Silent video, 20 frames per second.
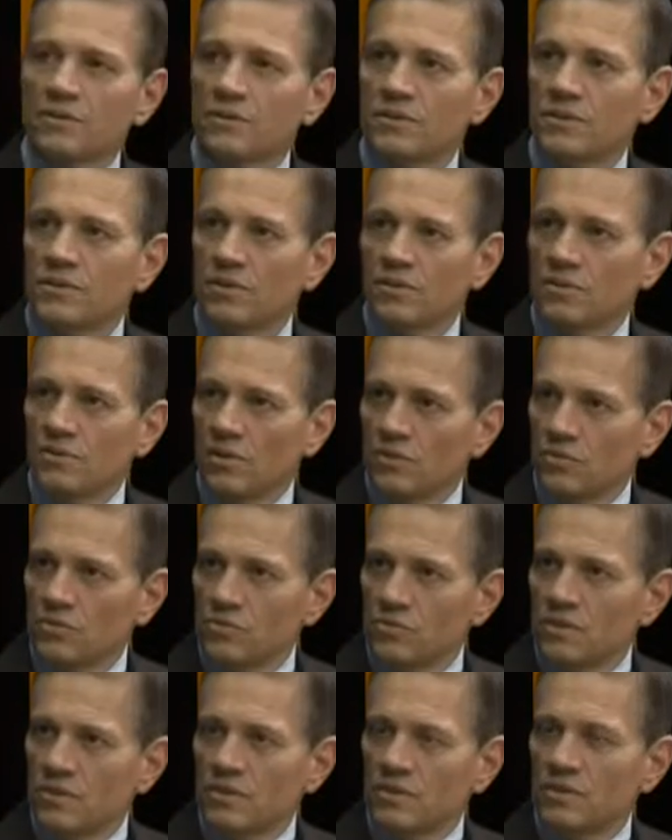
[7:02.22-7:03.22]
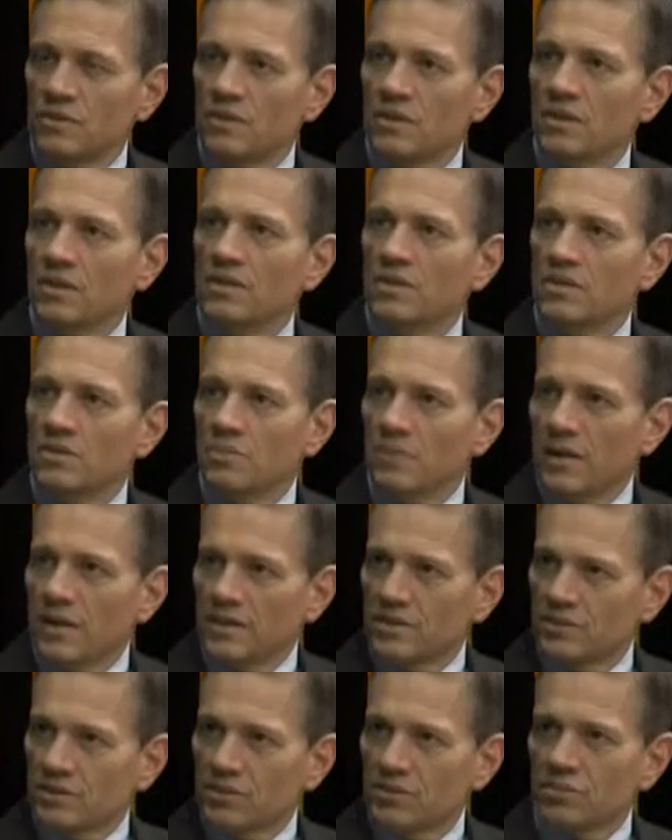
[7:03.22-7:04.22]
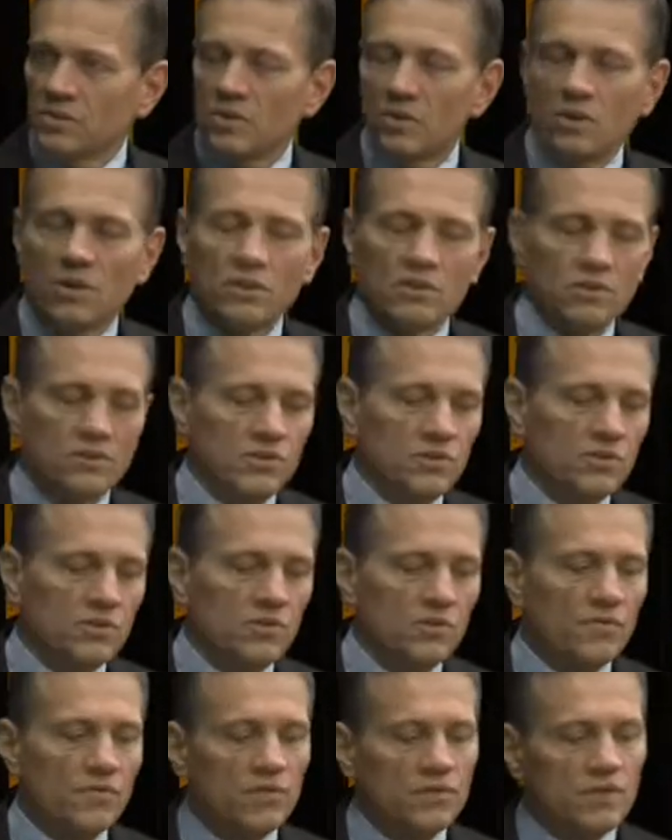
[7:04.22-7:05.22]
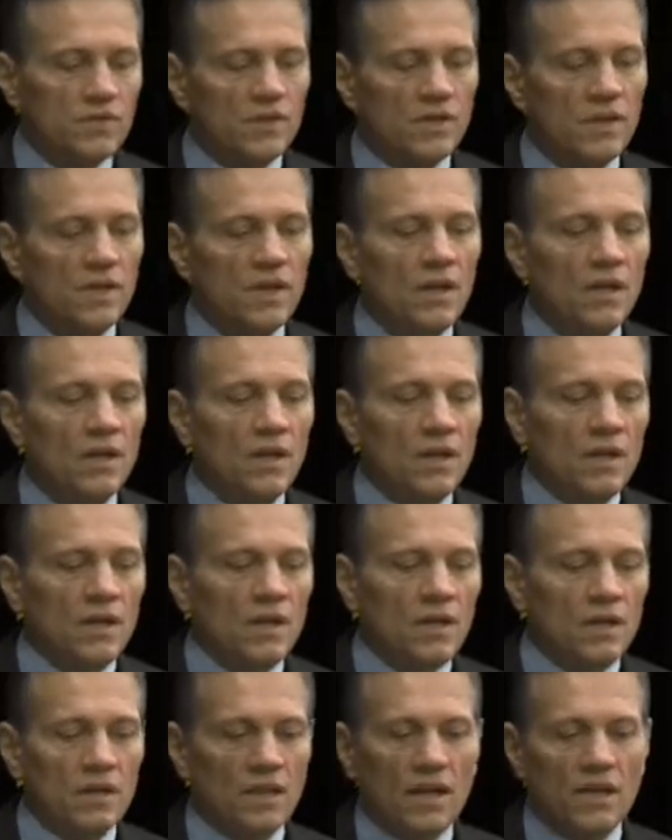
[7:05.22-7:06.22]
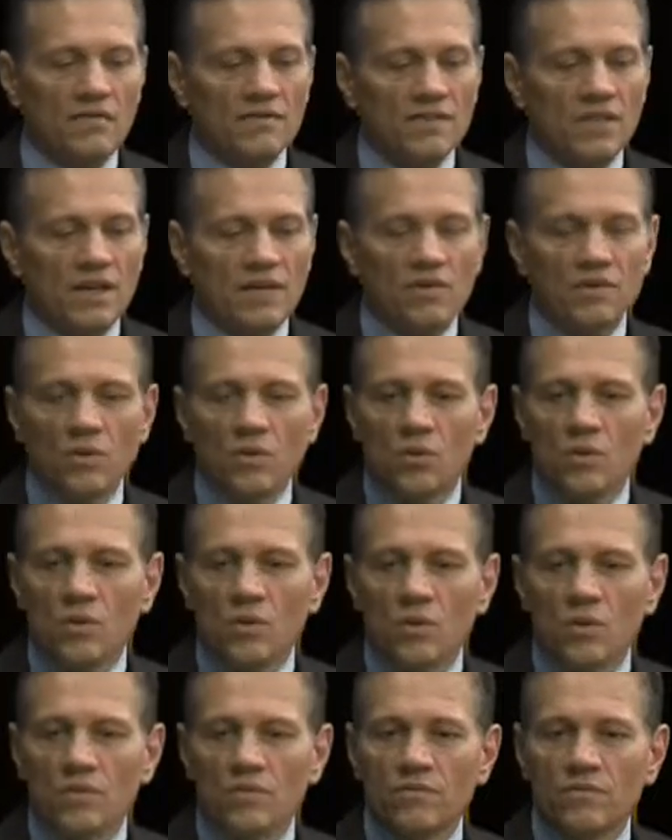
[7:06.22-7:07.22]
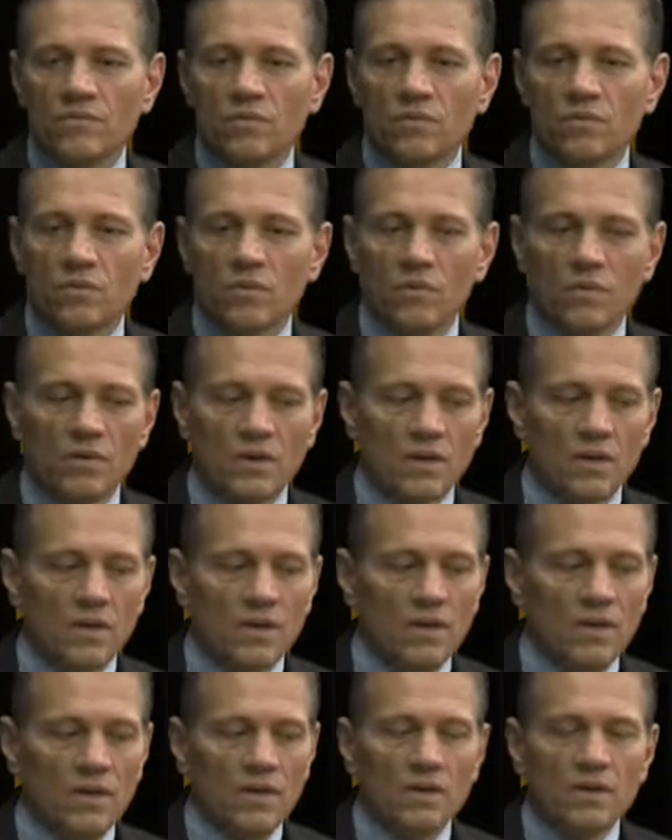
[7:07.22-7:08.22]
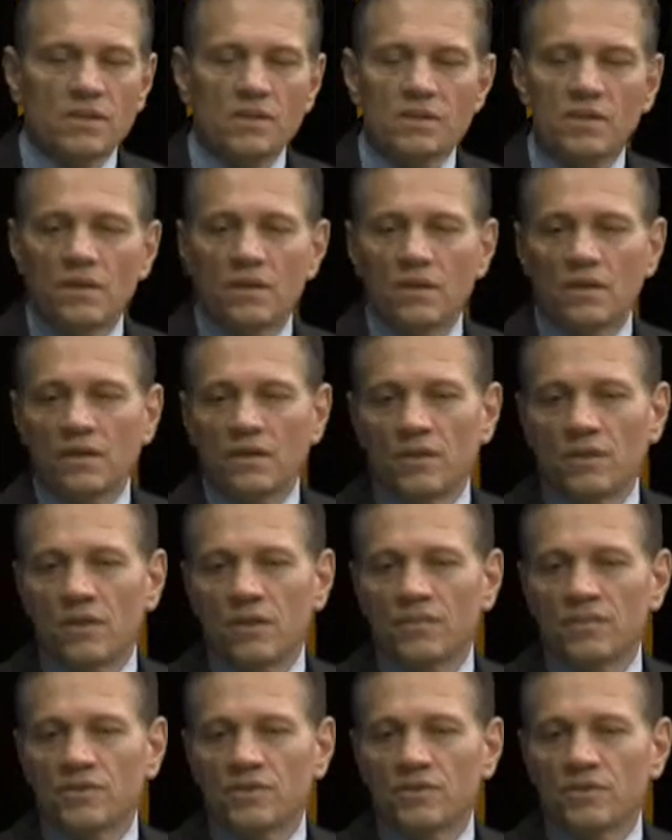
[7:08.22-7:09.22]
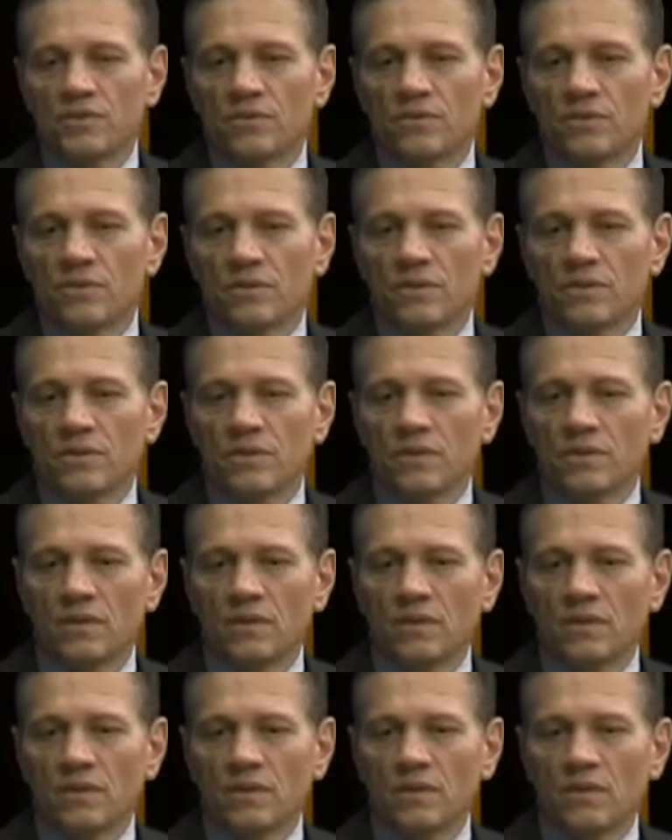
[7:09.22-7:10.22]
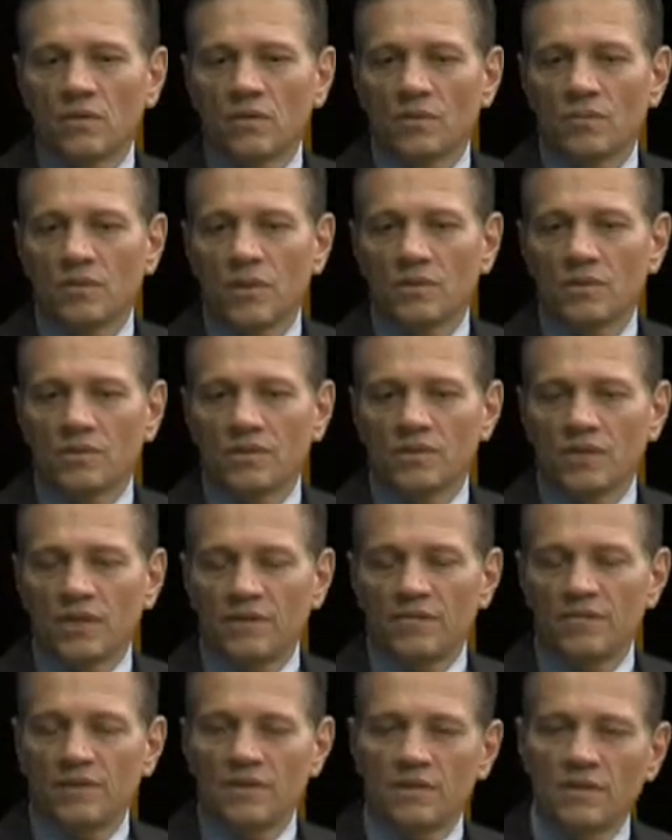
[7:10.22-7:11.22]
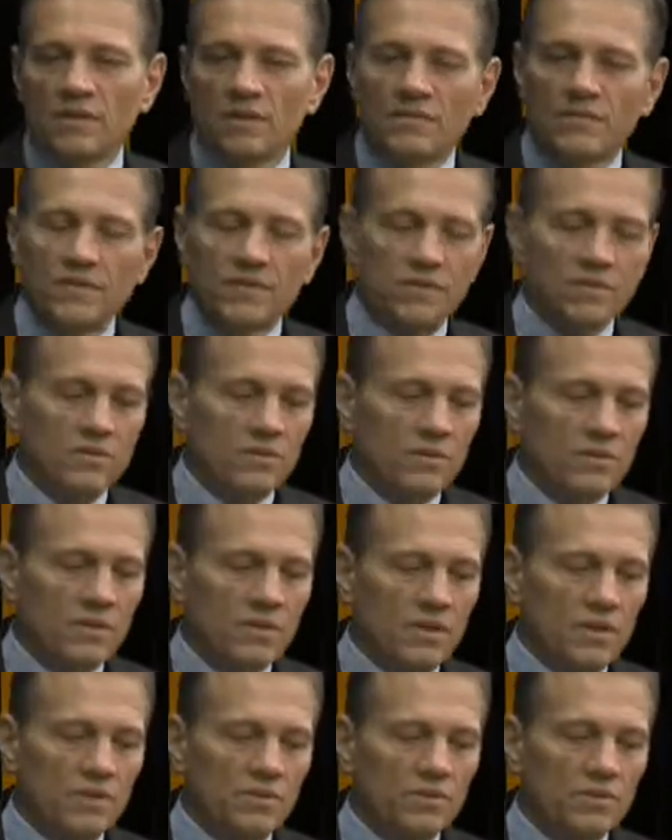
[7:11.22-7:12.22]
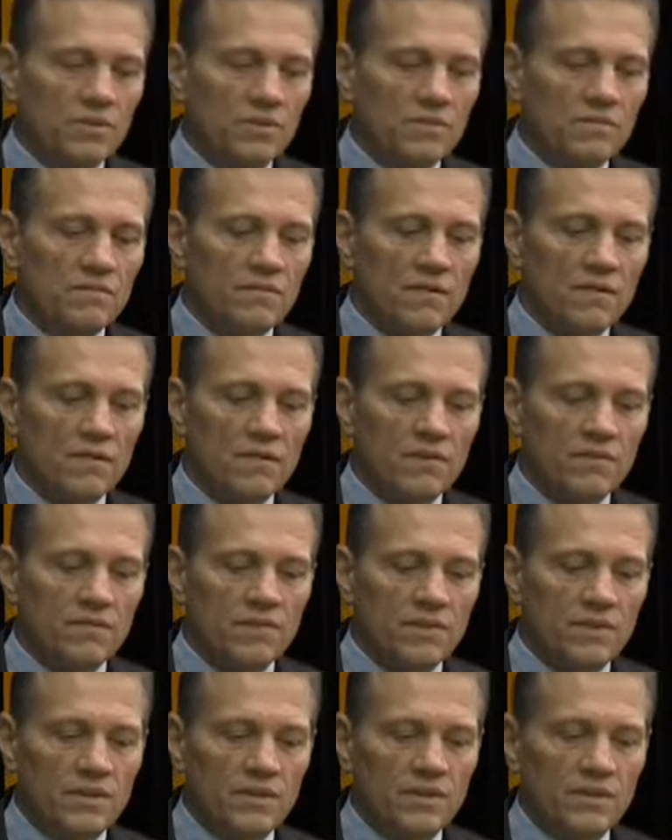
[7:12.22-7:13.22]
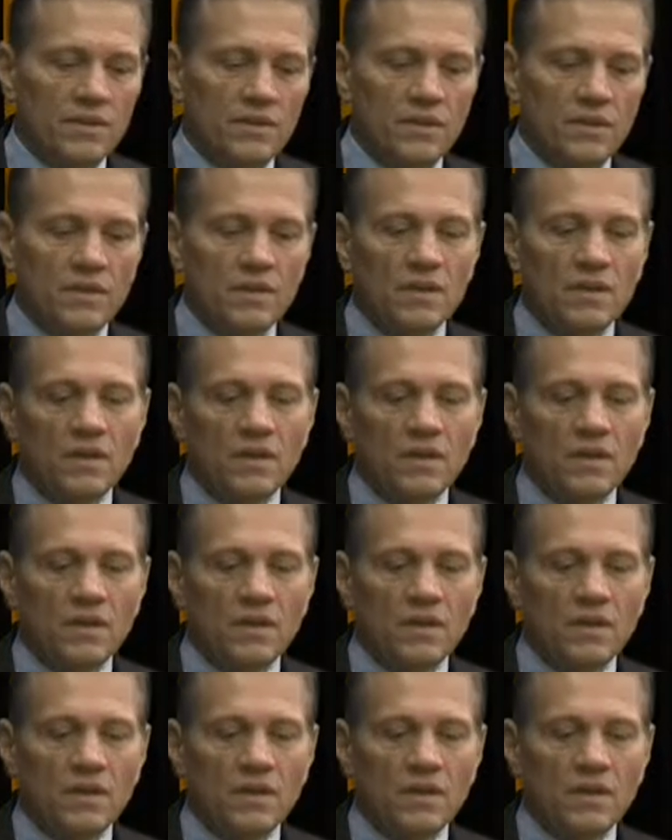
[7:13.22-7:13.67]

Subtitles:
to those that dispatch those calls for service. Life-Saving Award for an officer that, or public safety official that was involved in